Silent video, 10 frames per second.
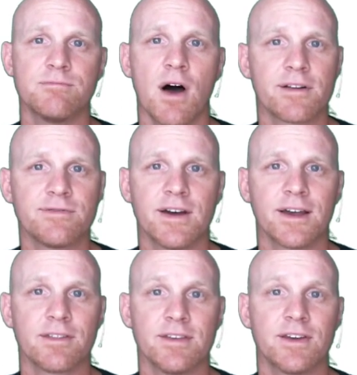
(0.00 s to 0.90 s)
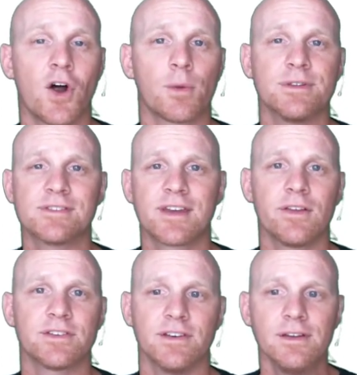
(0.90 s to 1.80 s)
modifying the carbon
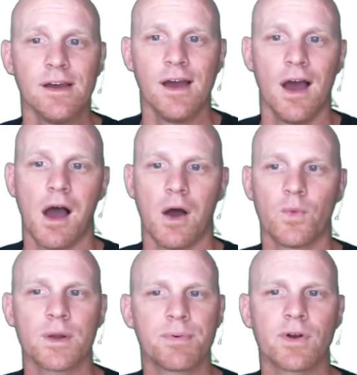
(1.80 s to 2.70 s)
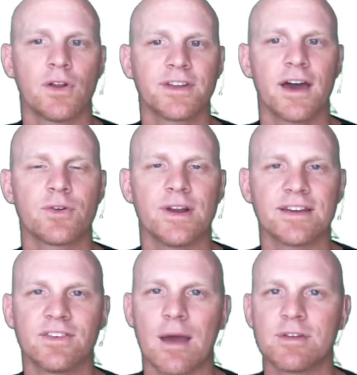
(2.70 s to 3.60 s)
skeleton, I want to put it all together and
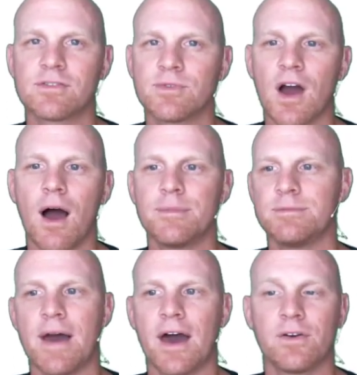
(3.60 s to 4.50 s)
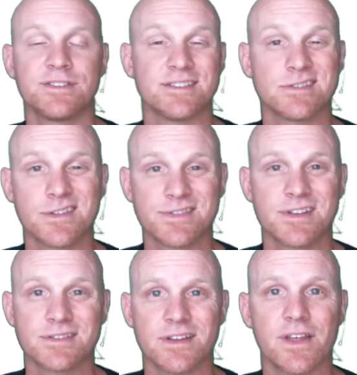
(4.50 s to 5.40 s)
examine some common patterns in
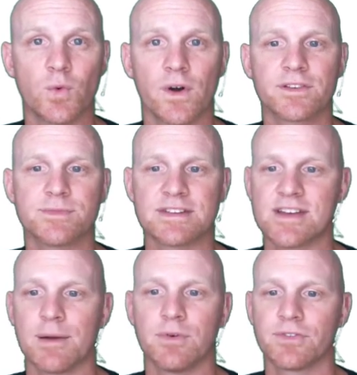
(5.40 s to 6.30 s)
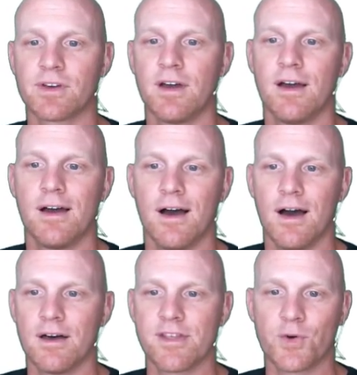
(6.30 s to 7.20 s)
synthesis and then work some examples
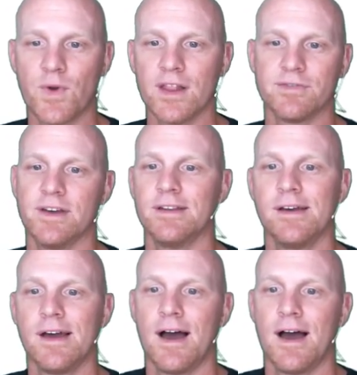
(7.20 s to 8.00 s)
that are relevant.